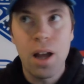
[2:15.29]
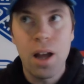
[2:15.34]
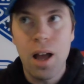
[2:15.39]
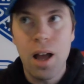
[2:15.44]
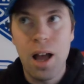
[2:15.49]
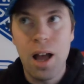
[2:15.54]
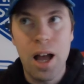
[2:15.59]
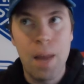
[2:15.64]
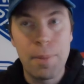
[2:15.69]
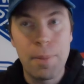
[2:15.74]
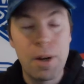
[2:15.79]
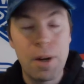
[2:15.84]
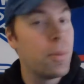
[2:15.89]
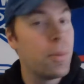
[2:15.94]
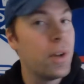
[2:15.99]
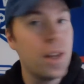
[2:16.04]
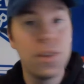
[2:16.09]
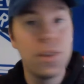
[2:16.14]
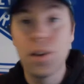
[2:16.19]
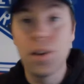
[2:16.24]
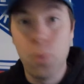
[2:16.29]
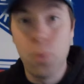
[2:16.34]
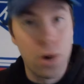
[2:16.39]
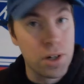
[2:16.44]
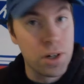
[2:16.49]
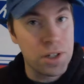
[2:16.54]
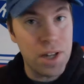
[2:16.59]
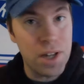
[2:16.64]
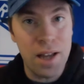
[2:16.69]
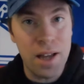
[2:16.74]
played their
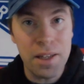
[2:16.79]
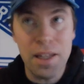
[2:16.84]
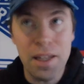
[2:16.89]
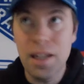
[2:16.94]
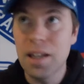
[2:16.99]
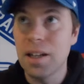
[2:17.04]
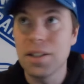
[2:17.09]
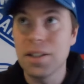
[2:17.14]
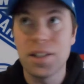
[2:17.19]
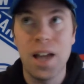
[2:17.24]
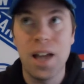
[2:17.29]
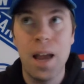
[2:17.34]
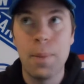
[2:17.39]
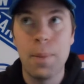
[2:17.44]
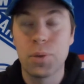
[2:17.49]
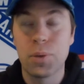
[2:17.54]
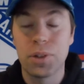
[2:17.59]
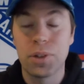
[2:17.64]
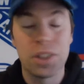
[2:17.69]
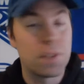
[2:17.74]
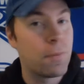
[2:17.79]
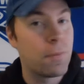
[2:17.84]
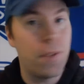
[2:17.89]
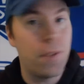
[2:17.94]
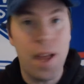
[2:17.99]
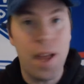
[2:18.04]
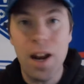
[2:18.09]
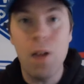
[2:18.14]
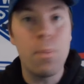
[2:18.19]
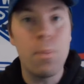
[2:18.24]
worst hockey and at times were just
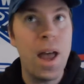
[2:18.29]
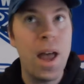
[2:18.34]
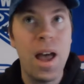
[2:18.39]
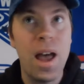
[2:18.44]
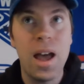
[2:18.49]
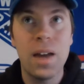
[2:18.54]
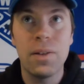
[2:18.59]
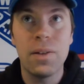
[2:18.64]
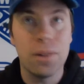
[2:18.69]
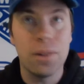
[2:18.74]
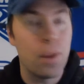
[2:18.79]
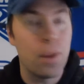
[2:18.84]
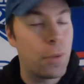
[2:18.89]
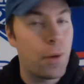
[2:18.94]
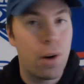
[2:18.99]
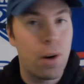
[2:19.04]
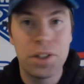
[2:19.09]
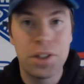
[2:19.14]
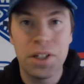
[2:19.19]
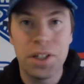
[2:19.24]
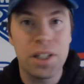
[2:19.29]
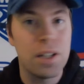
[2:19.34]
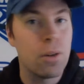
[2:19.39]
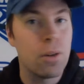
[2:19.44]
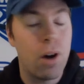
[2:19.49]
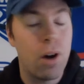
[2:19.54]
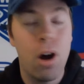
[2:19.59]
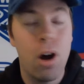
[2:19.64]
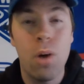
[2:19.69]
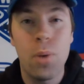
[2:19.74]
flat out bad, lethargic, you know,
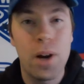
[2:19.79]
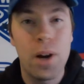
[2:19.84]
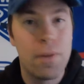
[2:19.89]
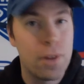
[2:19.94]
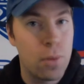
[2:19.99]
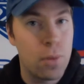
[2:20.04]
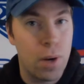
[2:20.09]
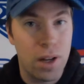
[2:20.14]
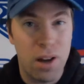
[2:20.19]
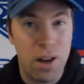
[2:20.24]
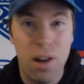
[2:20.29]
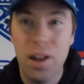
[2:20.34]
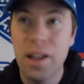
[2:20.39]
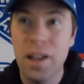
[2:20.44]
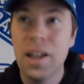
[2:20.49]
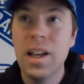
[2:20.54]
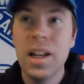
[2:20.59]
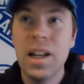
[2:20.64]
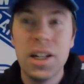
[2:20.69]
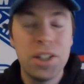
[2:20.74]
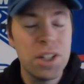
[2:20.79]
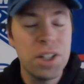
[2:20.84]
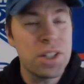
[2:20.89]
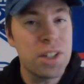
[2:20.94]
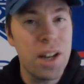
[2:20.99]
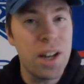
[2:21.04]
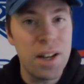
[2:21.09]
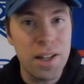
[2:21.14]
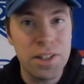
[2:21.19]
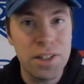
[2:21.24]
call it whatever you want to call it, just
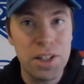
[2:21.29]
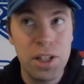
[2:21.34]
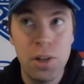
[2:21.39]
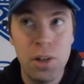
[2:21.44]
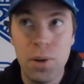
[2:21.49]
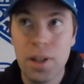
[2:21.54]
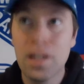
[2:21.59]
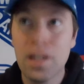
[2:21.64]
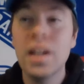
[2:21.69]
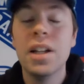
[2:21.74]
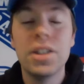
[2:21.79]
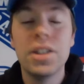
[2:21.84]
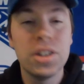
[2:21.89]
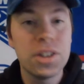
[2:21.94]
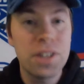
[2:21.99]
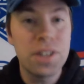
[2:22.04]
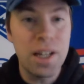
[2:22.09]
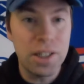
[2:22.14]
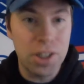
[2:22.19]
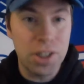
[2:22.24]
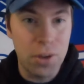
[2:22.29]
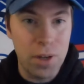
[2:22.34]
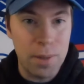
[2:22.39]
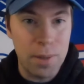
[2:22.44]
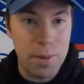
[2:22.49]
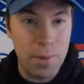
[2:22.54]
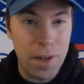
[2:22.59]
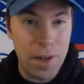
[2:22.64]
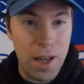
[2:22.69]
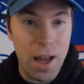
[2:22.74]
not executing, just not showing up
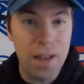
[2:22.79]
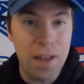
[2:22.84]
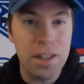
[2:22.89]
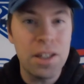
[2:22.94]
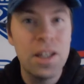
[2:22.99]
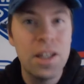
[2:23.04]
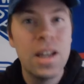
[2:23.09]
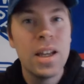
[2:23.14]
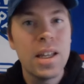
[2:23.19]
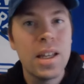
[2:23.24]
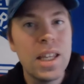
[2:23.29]
to play hockey.